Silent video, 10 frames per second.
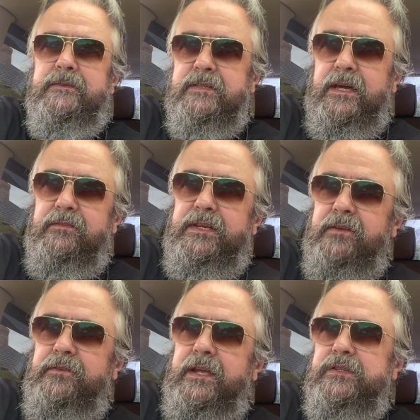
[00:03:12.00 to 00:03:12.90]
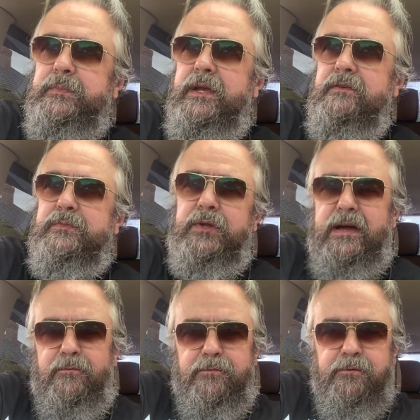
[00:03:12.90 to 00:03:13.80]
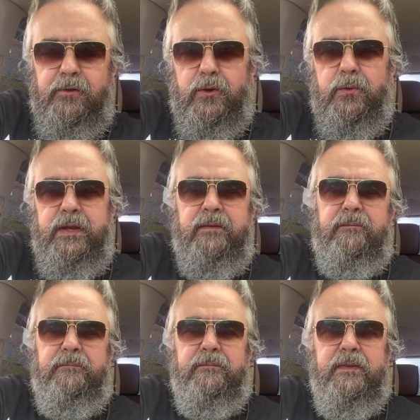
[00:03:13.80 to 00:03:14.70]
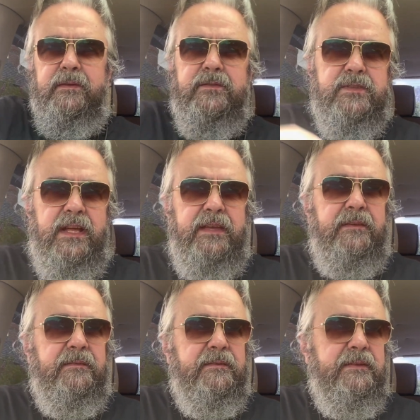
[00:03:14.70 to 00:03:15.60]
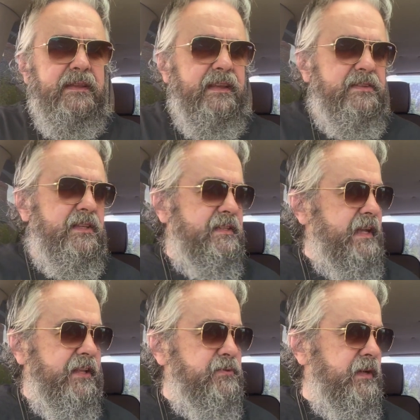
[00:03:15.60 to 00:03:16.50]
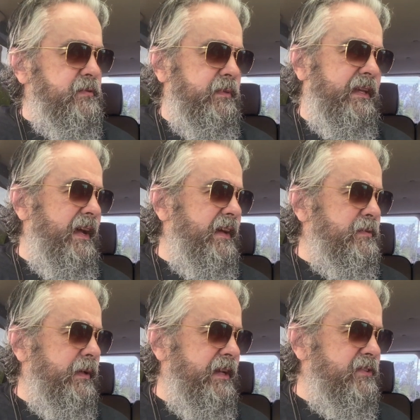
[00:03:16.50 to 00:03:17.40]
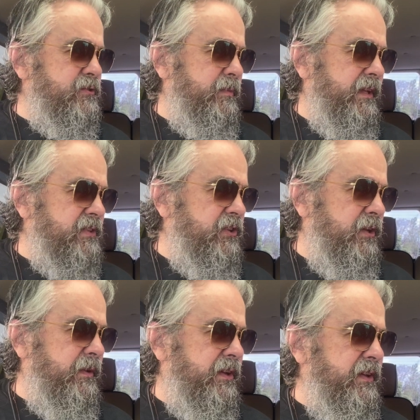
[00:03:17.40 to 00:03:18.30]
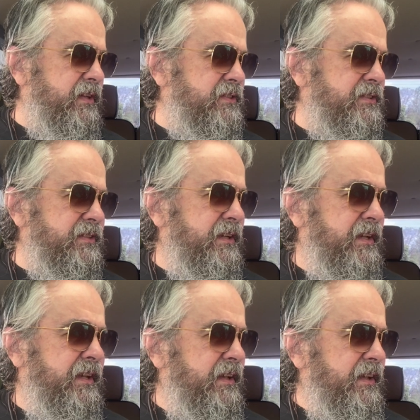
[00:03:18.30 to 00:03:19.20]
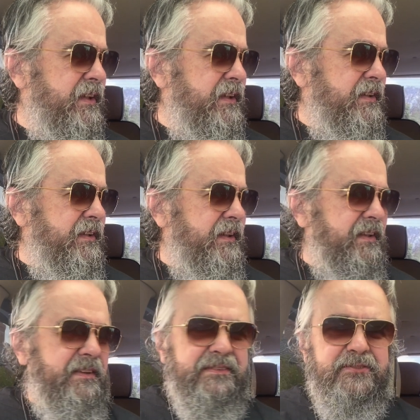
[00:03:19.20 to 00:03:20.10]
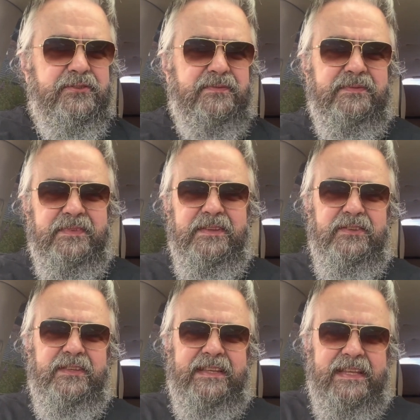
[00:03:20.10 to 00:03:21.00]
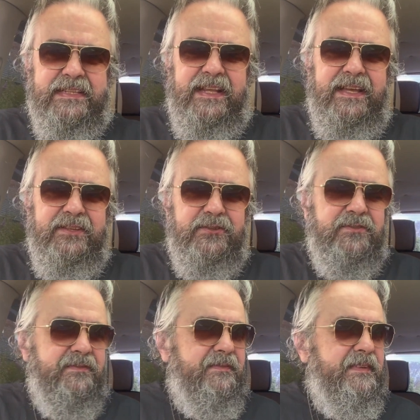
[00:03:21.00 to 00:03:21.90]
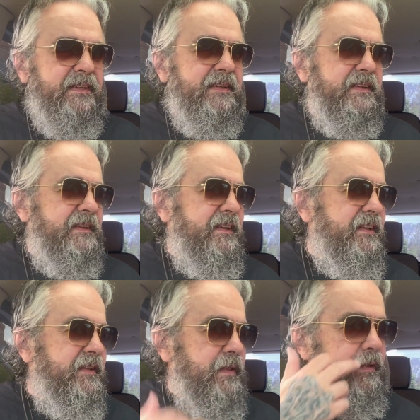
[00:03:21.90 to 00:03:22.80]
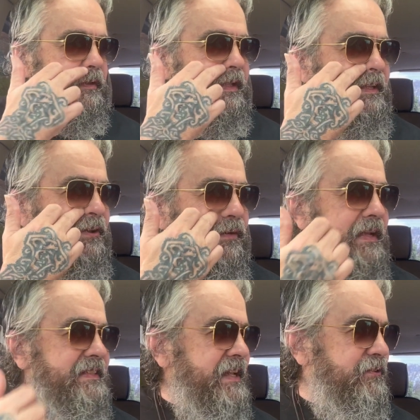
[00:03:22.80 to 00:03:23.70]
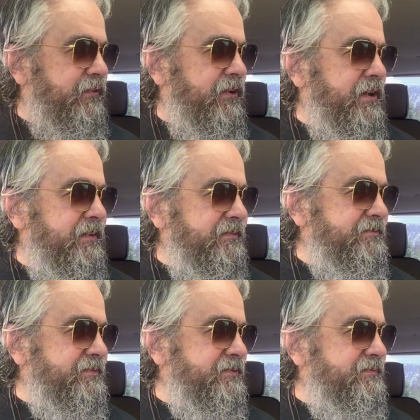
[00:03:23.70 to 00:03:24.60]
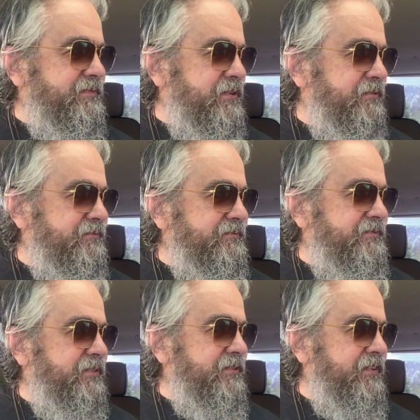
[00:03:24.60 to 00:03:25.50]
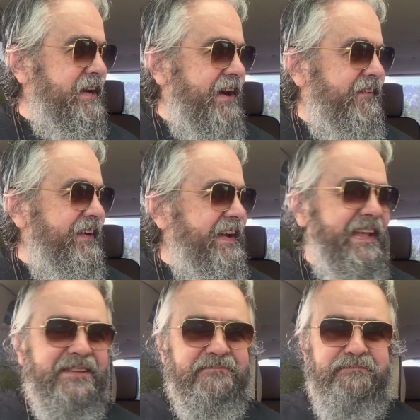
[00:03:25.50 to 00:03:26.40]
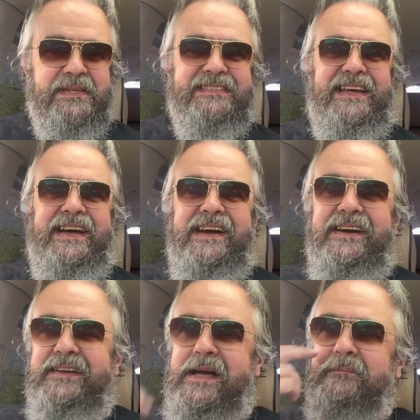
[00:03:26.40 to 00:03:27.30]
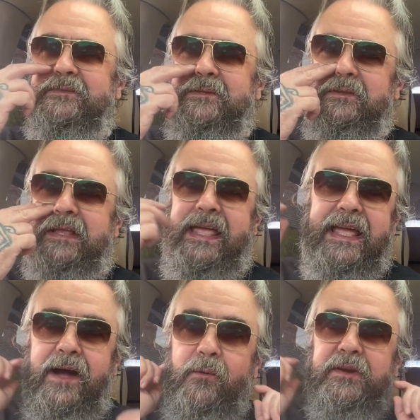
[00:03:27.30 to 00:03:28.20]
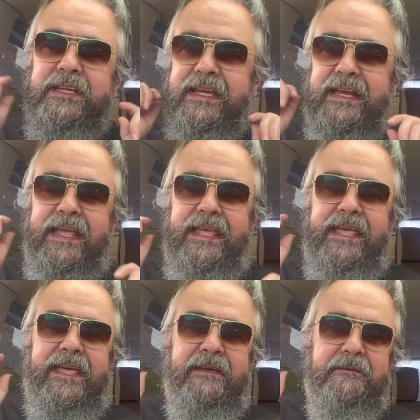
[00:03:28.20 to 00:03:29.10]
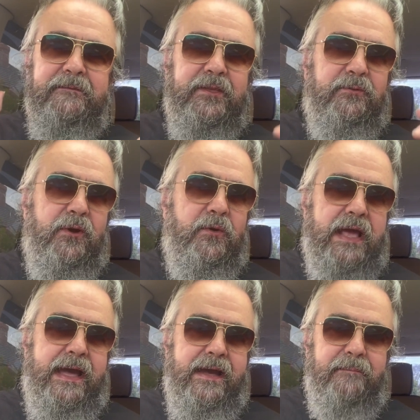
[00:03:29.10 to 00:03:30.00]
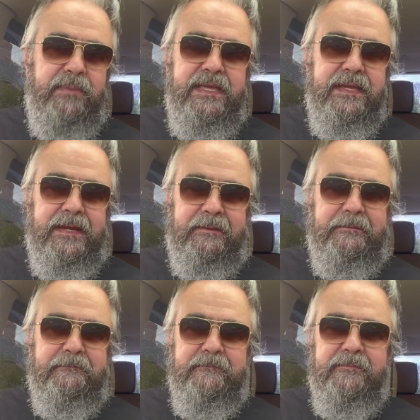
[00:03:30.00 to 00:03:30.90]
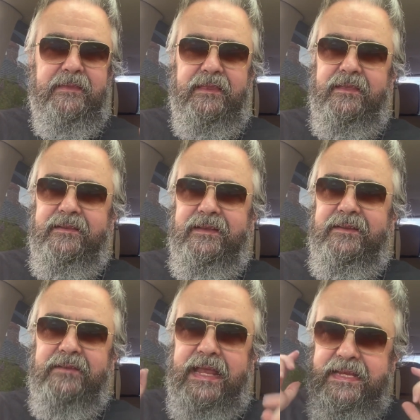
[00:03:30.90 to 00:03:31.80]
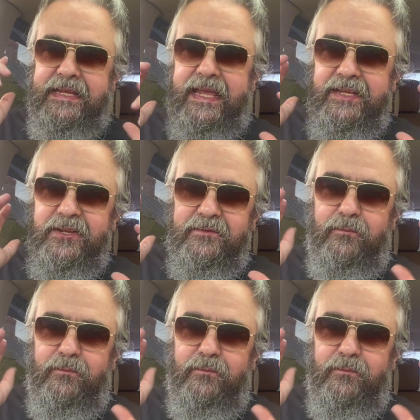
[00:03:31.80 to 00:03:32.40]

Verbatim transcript: Kind of a different experience, but that floating, it's like, it's, it's hard to explain, you can't explain it to someone unless you do it, no, you got to do it. Yeah, just, it's like you, like you don't exist for a, for, for, an hour. For, for an hour, and It's yeah, bizarre, yeah. absolutely. Oh, and you can hear your own heart beating, like in in your.